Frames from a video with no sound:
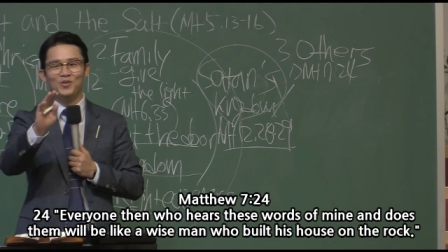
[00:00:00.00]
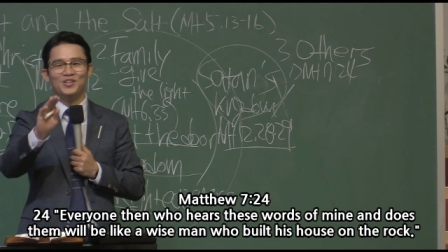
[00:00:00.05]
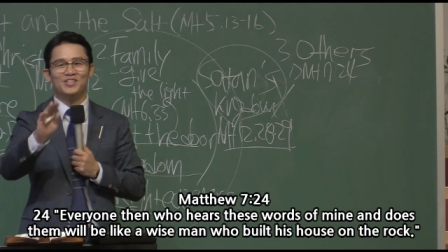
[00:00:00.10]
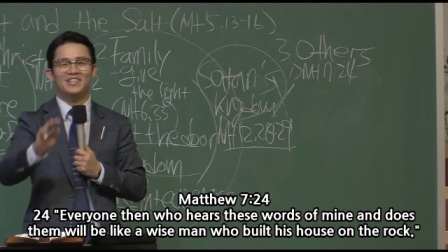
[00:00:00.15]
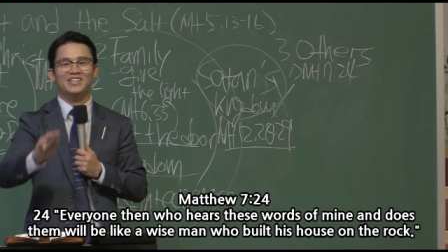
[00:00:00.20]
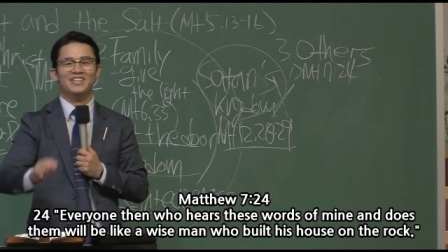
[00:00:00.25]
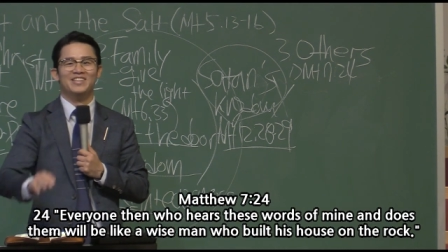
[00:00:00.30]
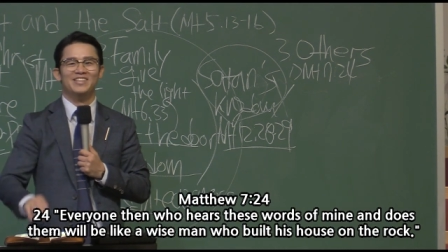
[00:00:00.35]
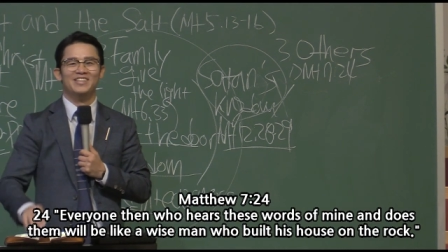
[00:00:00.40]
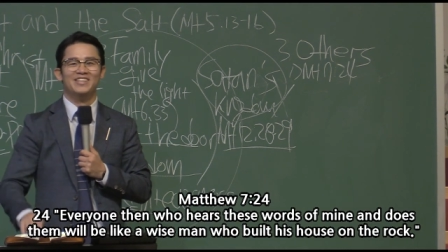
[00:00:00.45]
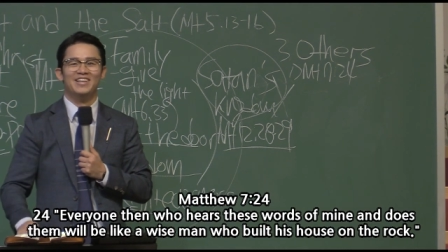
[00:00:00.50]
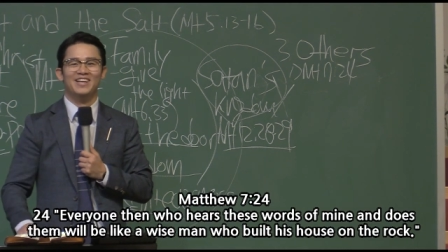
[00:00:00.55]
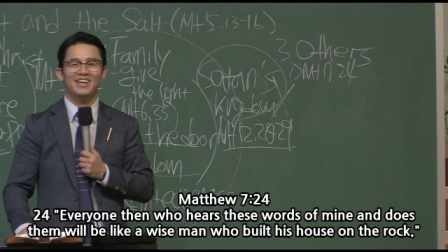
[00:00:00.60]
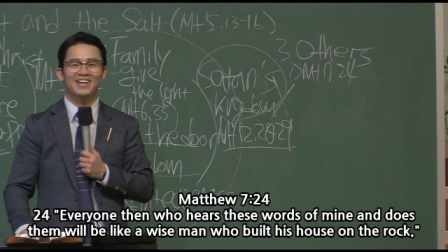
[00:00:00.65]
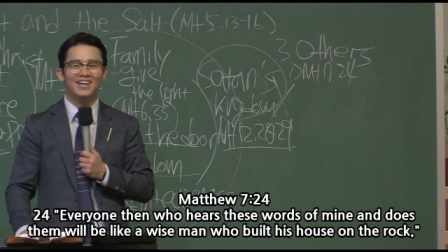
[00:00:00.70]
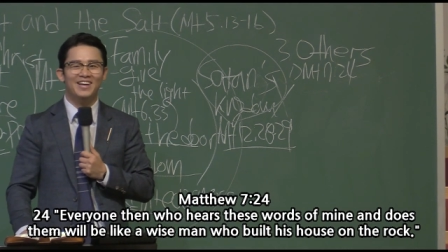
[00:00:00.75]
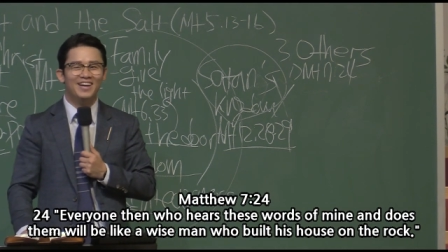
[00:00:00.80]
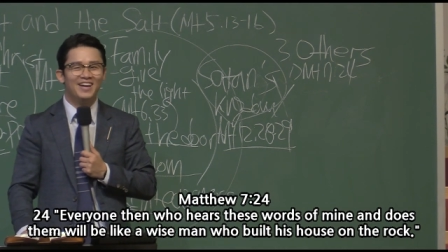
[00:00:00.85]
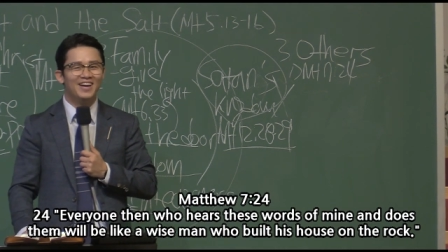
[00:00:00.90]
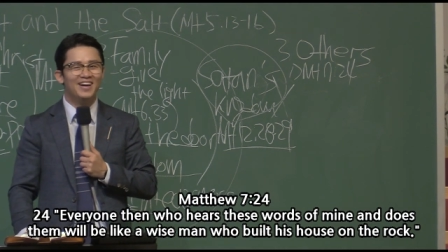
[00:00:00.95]
read it.
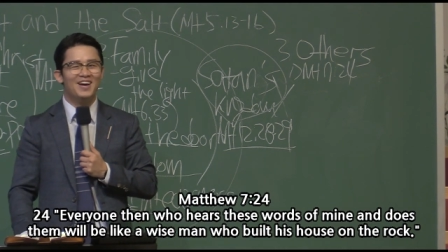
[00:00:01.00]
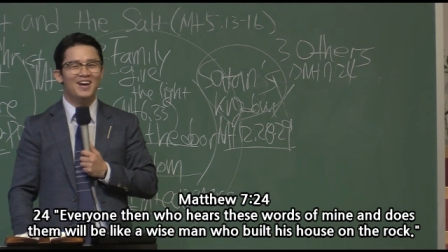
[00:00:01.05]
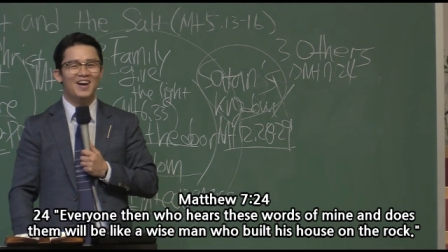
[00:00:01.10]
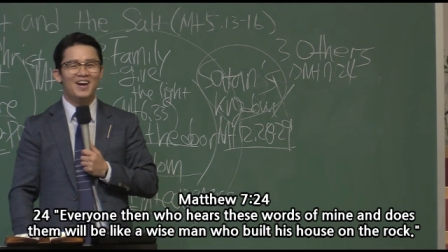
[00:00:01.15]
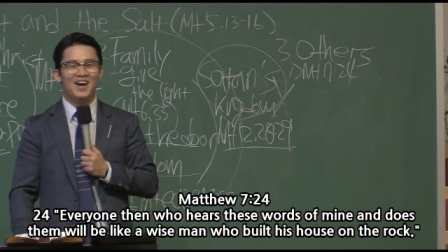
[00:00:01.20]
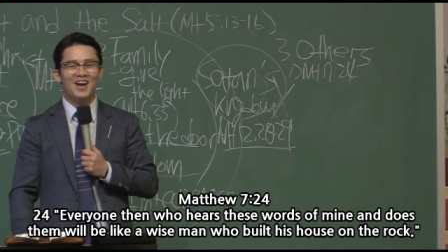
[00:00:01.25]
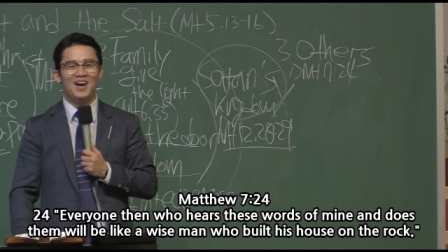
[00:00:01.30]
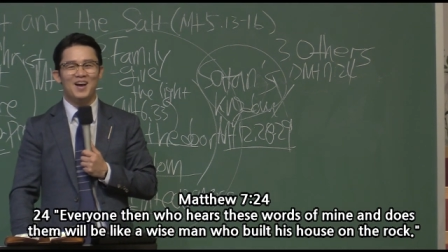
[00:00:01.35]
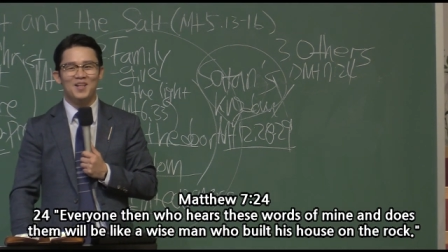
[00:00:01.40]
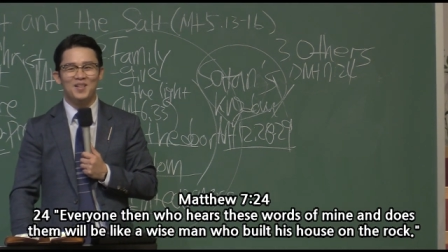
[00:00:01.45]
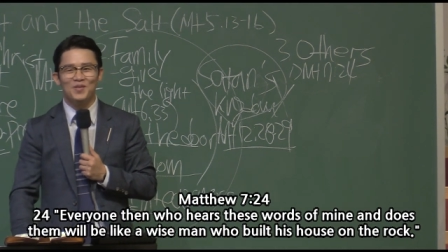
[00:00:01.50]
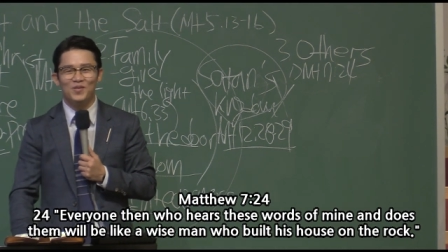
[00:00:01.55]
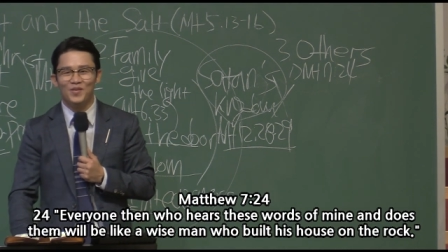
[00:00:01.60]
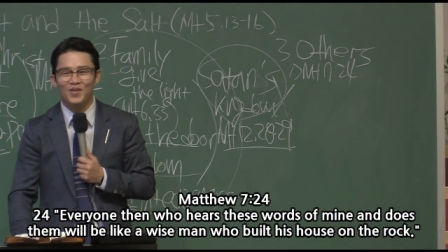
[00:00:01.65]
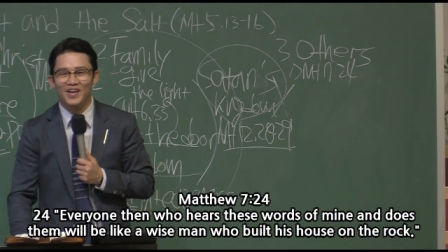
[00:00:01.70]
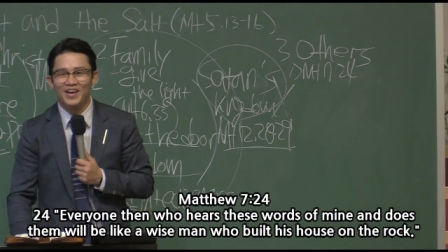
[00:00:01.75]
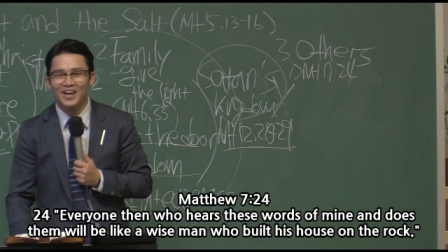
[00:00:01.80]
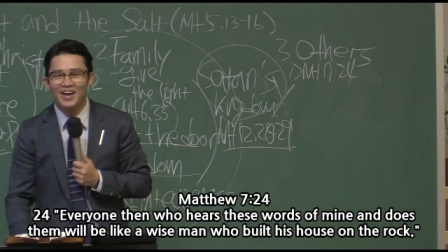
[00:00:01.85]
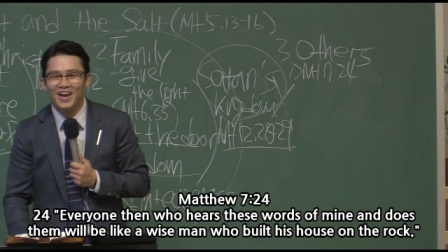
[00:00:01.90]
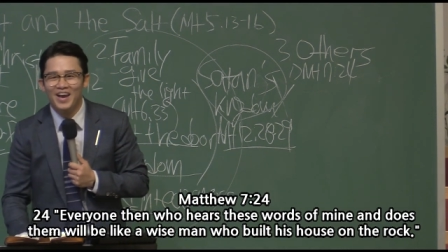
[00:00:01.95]

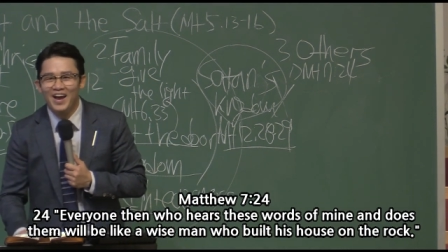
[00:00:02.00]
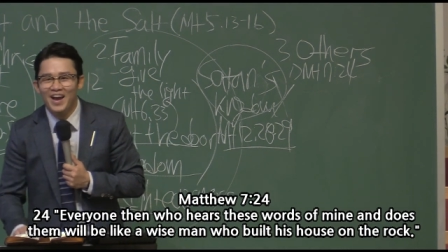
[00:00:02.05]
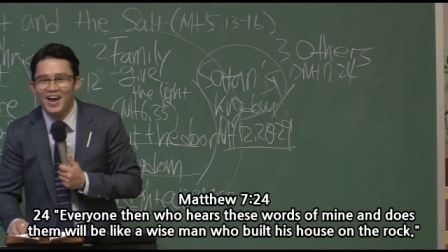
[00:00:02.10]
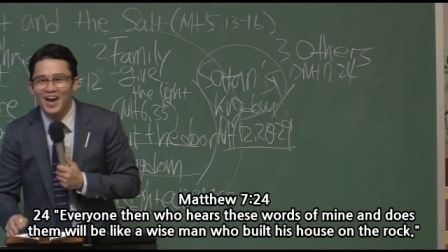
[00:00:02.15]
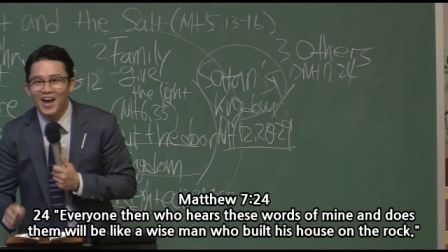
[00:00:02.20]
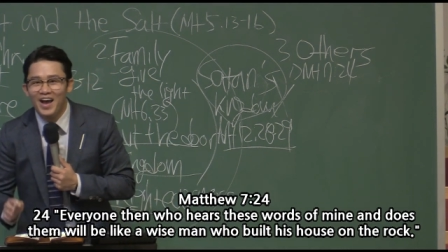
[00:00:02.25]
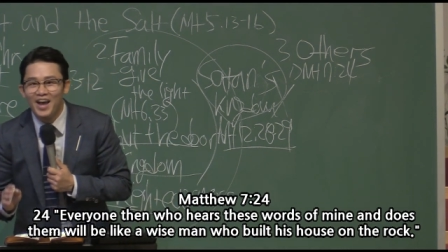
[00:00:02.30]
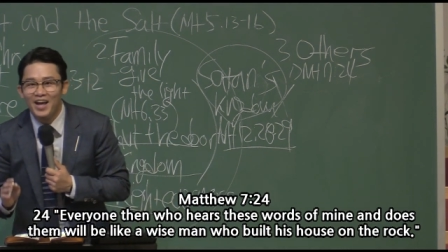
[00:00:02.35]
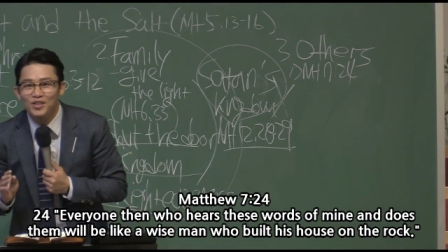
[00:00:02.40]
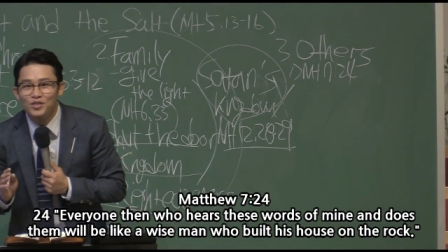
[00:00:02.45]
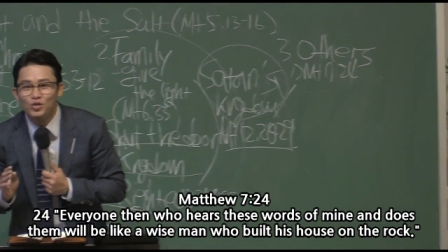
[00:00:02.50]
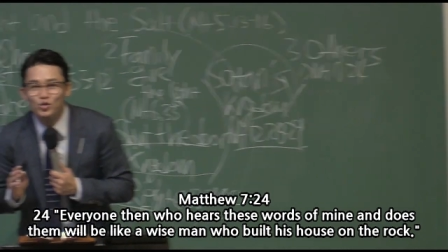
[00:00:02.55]
anyway, and